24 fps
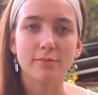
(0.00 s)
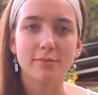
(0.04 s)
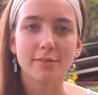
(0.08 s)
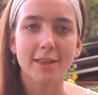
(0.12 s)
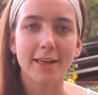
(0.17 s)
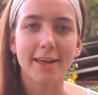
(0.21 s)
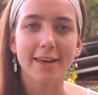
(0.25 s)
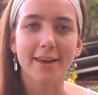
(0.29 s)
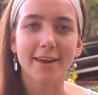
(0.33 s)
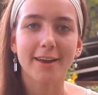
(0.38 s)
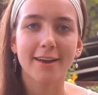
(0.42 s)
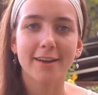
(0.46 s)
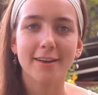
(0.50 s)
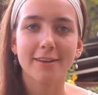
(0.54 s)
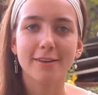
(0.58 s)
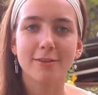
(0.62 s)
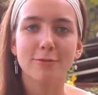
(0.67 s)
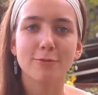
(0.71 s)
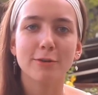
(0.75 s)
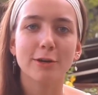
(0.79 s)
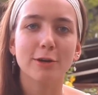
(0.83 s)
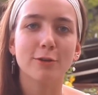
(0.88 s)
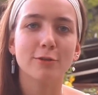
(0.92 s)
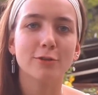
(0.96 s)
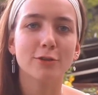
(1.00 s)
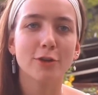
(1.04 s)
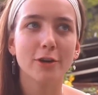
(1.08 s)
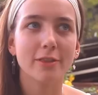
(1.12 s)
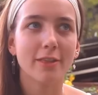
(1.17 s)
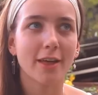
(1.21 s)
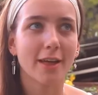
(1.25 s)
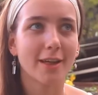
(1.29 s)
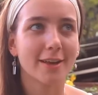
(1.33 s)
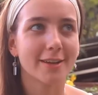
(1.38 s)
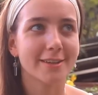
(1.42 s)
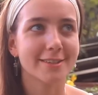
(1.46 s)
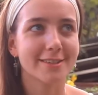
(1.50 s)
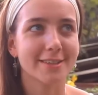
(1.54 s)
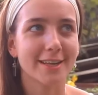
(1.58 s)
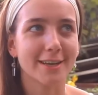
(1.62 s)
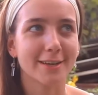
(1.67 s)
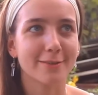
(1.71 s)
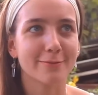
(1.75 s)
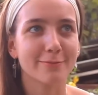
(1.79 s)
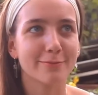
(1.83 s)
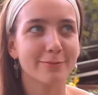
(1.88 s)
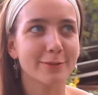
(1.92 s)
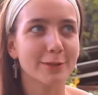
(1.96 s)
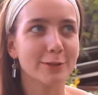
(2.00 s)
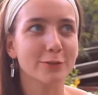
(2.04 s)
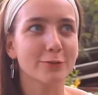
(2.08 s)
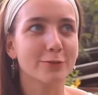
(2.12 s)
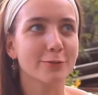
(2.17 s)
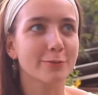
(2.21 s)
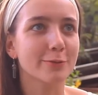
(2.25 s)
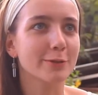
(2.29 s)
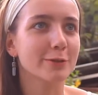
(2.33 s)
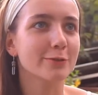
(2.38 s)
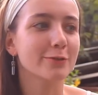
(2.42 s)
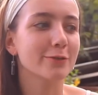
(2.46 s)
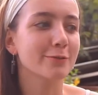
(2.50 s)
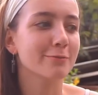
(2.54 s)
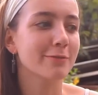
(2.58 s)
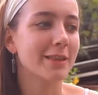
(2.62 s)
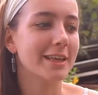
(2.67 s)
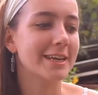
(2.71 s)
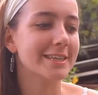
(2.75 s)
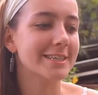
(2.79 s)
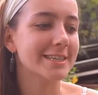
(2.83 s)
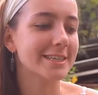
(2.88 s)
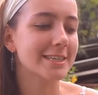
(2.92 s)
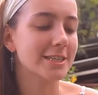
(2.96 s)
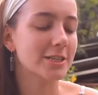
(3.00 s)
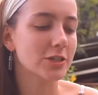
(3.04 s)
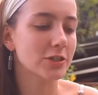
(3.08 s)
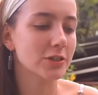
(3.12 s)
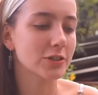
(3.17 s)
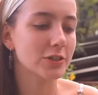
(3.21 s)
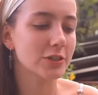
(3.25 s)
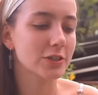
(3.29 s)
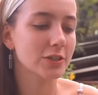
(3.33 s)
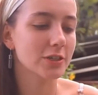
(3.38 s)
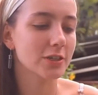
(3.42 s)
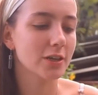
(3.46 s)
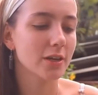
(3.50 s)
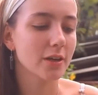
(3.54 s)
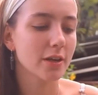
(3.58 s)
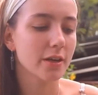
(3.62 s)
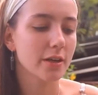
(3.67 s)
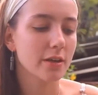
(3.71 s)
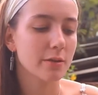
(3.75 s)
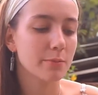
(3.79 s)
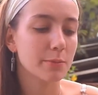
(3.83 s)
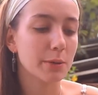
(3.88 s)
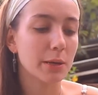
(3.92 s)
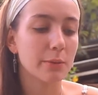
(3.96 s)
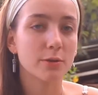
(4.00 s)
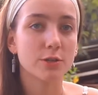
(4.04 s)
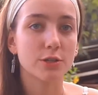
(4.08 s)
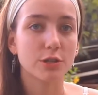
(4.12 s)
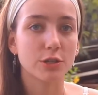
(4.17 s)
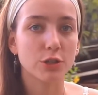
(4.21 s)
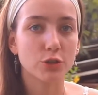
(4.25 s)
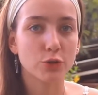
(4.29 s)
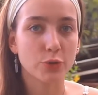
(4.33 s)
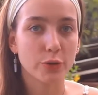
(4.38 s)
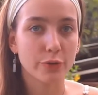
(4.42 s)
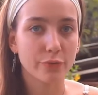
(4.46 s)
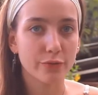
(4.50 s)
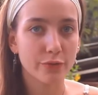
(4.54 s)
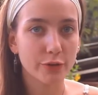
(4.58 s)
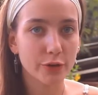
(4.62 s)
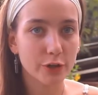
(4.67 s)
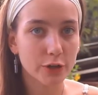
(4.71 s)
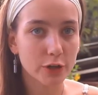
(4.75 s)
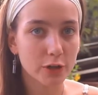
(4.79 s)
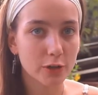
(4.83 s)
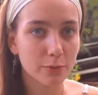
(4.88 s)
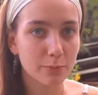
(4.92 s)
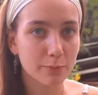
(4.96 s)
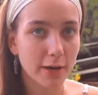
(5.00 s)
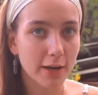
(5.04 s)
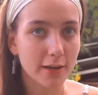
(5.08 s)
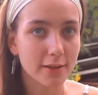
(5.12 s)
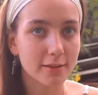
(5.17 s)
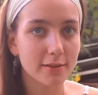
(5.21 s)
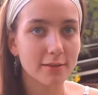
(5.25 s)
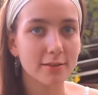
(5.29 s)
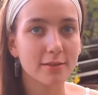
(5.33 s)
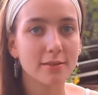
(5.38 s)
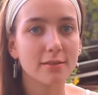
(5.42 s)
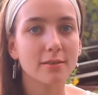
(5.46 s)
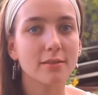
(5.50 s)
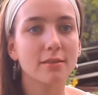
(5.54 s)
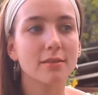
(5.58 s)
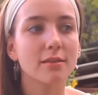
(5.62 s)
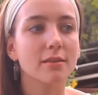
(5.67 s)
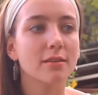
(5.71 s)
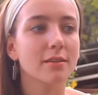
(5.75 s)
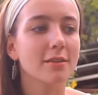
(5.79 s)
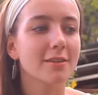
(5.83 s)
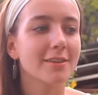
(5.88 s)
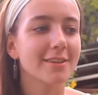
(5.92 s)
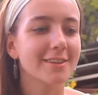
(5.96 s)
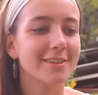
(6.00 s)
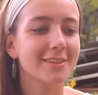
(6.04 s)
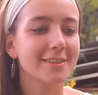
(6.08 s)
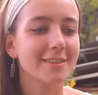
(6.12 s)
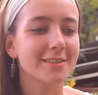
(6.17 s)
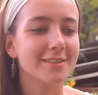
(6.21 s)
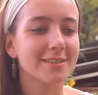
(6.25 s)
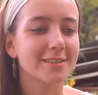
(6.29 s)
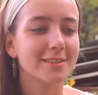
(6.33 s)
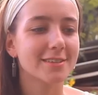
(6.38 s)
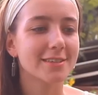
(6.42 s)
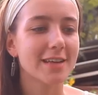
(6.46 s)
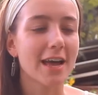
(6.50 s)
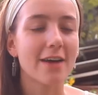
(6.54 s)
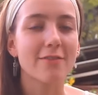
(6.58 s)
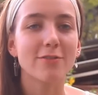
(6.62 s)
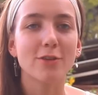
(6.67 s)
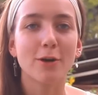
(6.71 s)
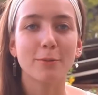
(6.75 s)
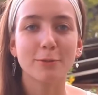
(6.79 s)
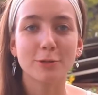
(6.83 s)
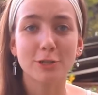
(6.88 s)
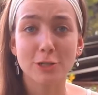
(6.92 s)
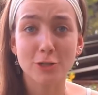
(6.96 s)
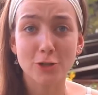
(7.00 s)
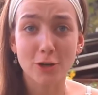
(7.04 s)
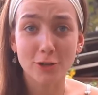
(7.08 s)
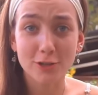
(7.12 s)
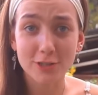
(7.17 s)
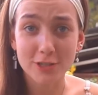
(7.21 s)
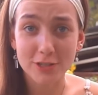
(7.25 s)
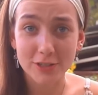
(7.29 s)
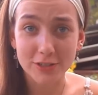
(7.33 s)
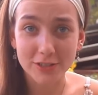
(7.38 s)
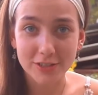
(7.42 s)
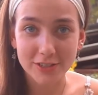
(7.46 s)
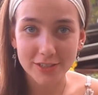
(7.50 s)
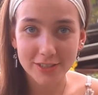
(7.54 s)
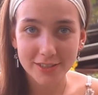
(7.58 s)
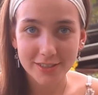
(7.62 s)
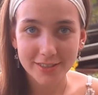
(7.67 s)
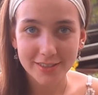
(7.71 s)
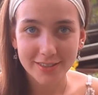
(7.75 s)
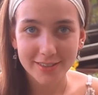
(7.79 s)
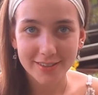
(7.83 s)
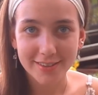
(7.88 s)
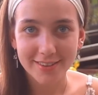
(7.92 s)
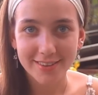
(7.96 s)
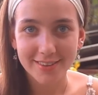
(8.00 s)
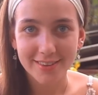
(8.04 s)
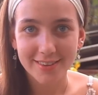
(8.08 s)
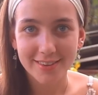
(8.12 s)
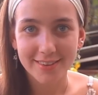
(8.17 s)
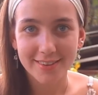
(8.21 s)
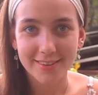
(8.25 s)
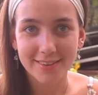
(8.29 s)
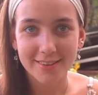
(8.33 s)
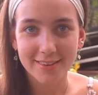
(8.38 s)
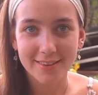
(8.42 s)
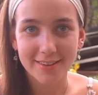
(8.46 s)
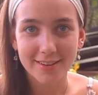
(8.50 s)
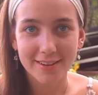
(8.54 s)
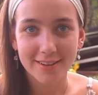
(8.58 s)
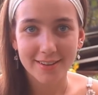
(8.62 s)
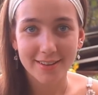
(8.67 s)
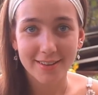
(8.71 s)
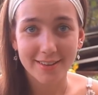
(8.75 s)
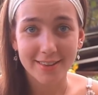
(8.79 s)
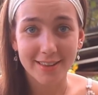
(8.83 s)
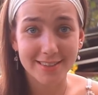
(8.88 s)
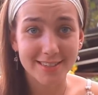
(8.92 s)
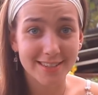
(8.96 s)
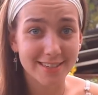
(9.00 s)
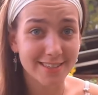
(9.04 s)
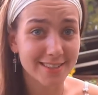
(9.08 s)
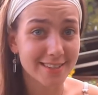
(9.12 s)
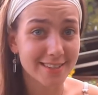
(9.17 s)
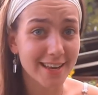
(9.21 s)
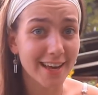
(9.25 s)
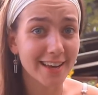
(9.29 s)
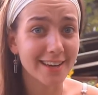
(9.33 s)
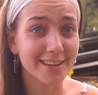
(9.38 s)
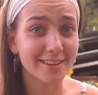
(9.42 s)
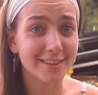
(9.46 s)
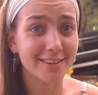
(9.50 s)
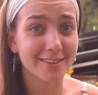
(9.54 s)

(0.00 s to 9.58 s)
Like, we all know that it's like beautiful, beautiful pleasure to be able to enjoy food, but to have the option not to, that's exciting.